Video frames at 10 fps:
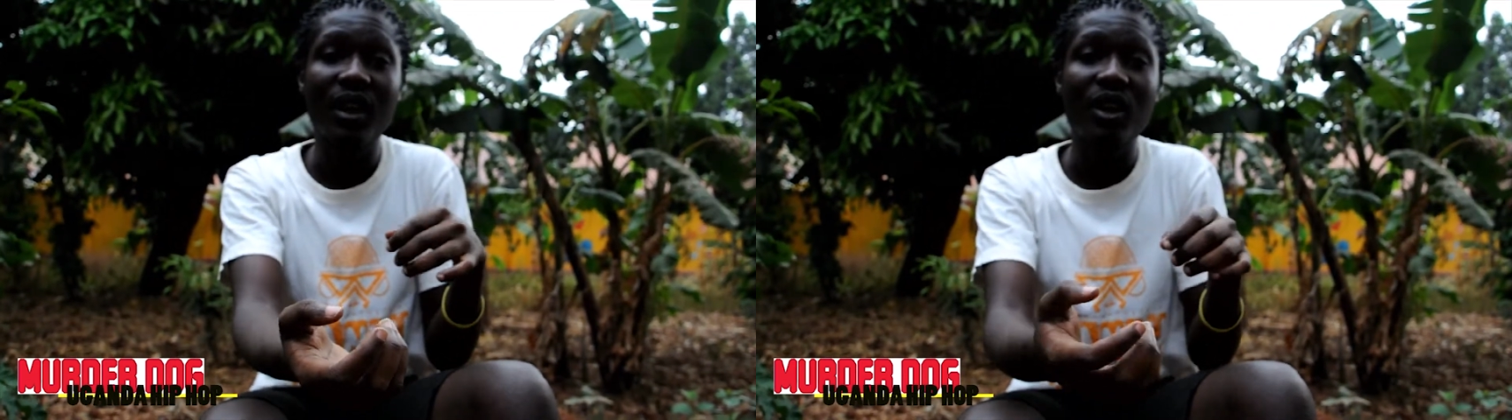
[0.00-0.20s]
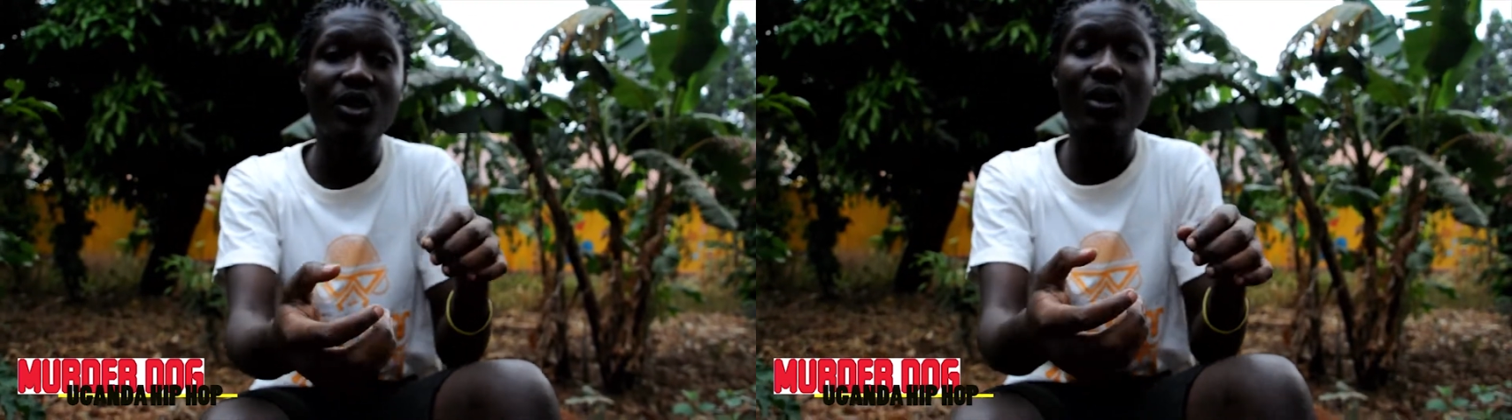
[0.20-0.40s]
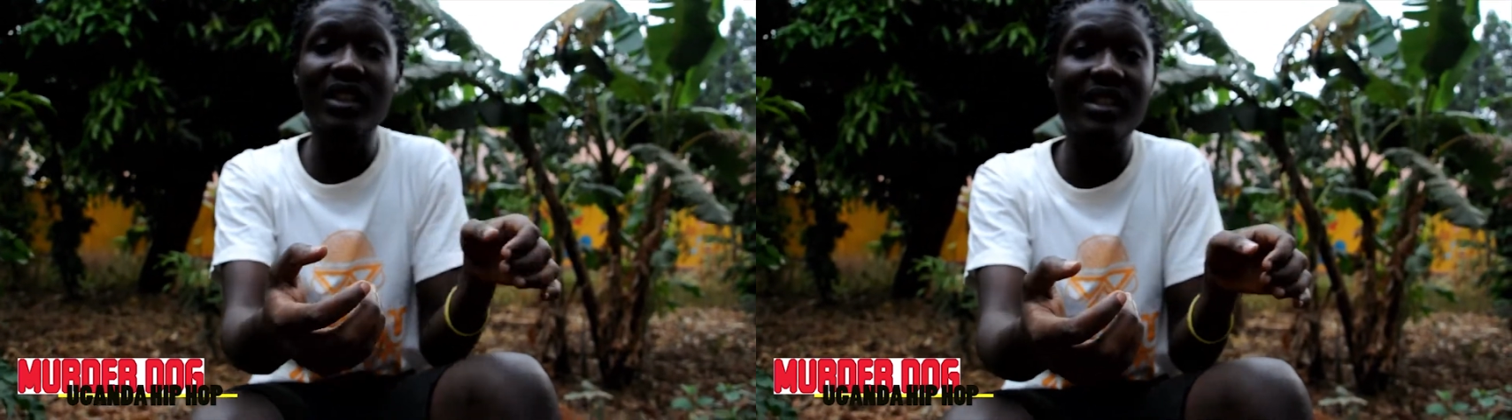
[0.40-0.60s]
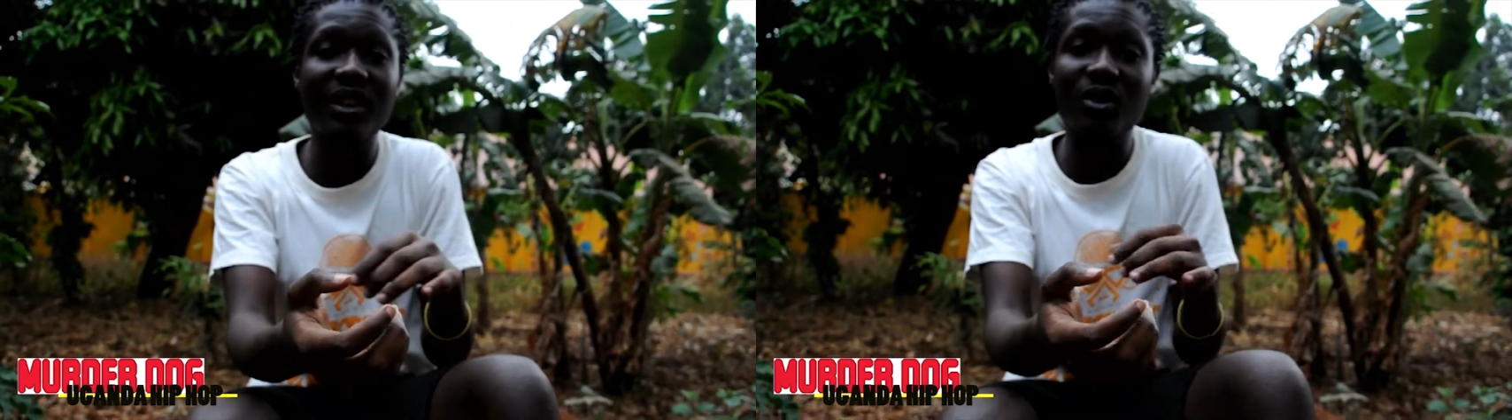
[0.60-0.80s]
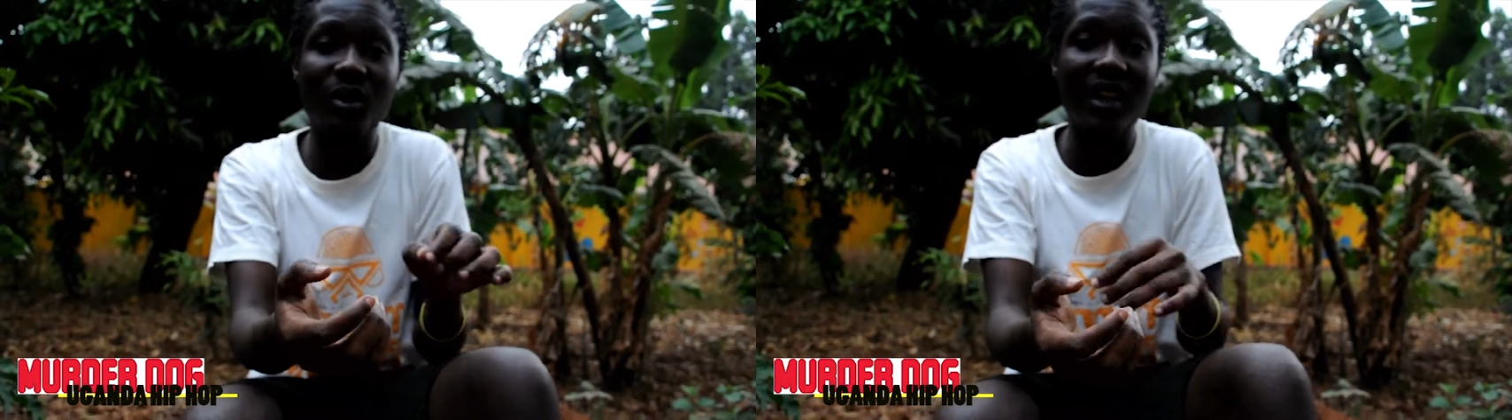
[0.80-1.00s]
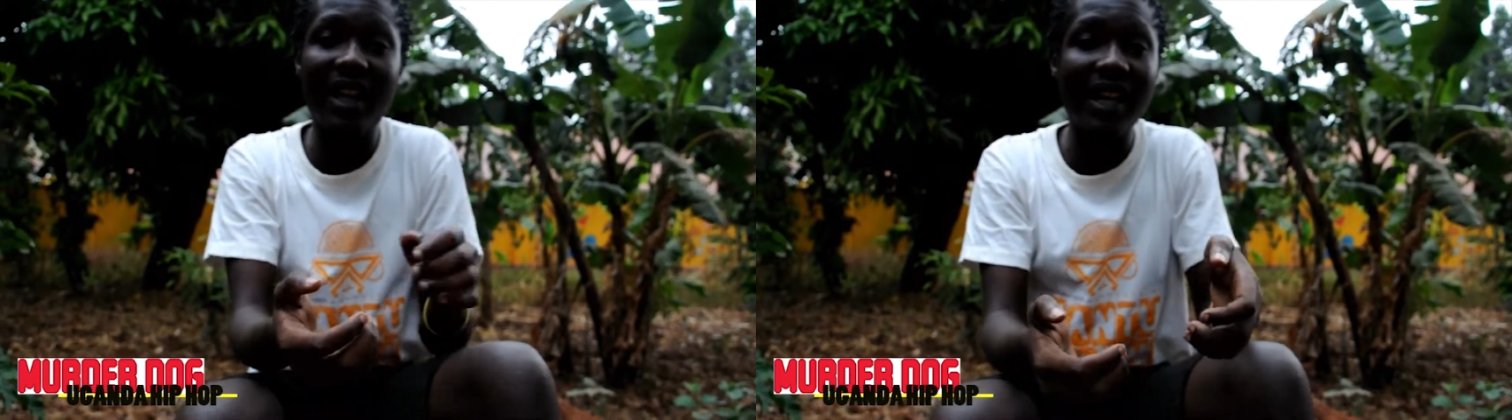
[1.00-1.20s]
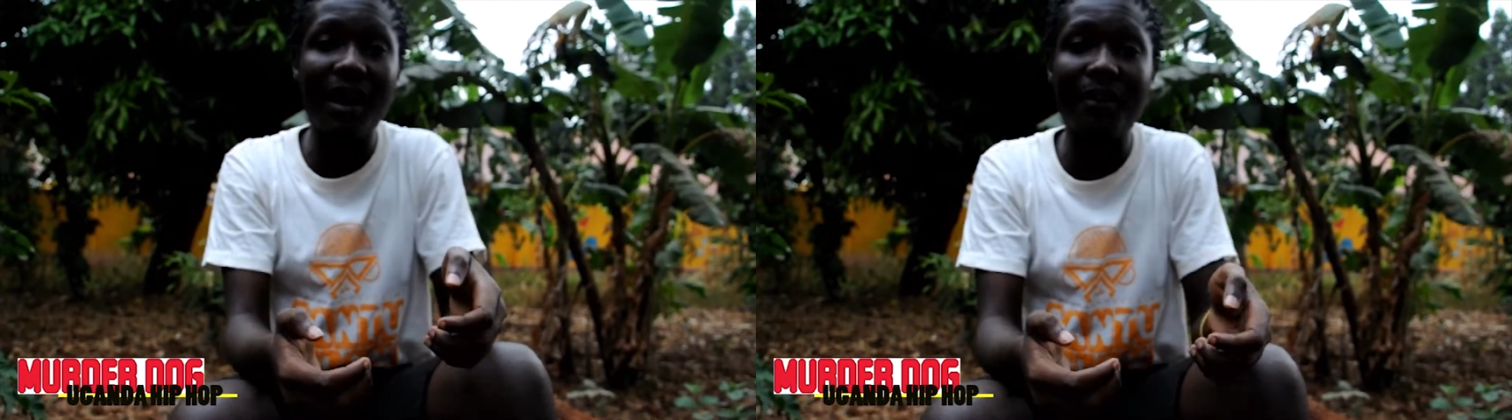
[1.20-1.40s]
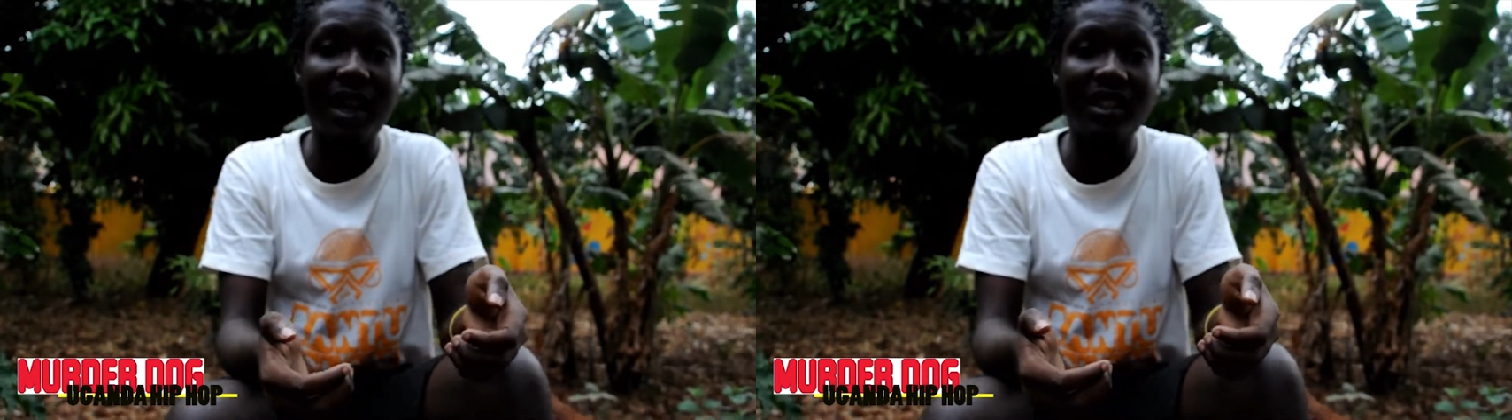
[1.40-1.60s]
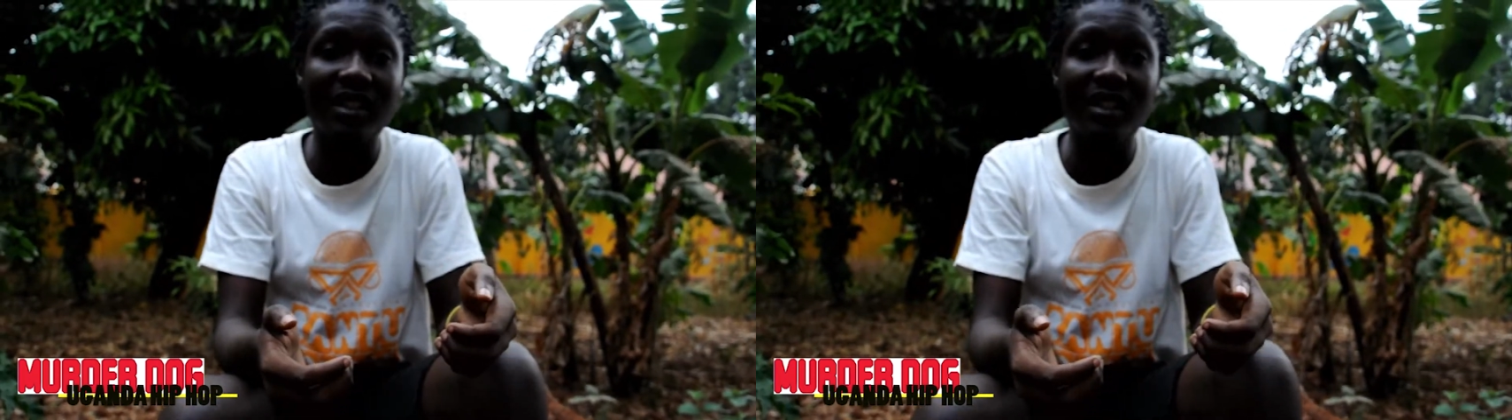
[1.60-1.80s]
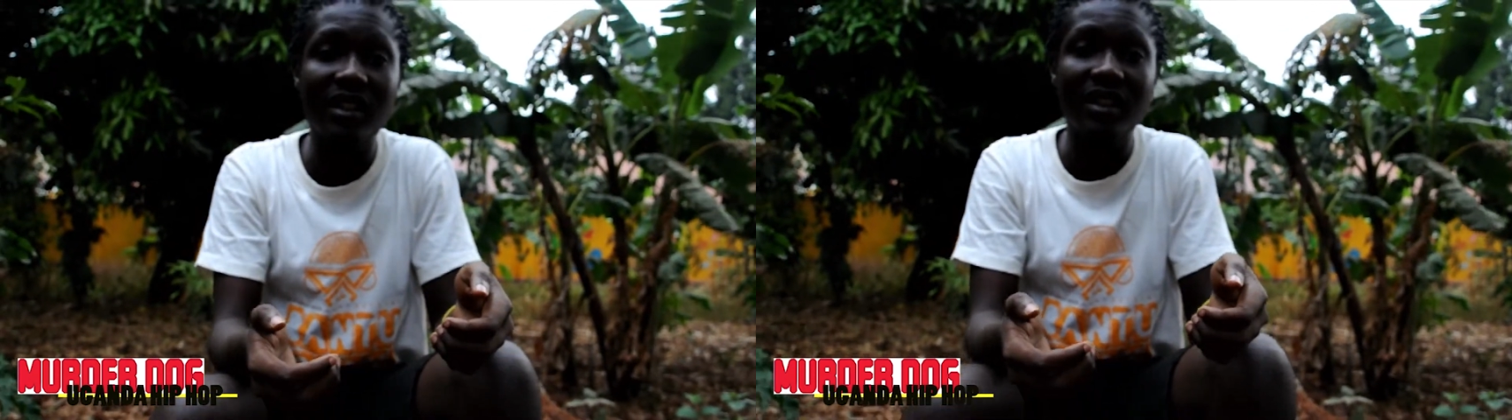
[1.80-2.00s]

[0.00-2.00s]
you listen to the calabash,